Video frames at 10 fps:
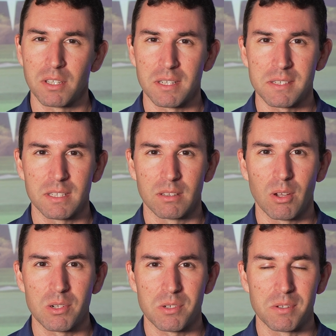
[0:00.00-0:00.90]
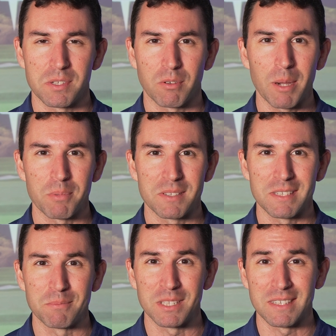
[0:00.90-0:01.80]
you're gonna see a larger
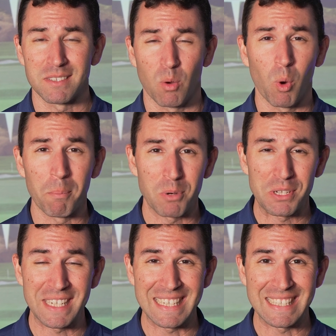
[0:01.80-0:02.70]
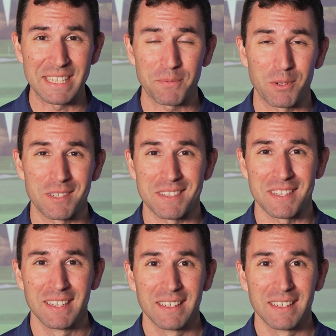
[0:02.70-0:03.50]
discrepancy because a 1% difference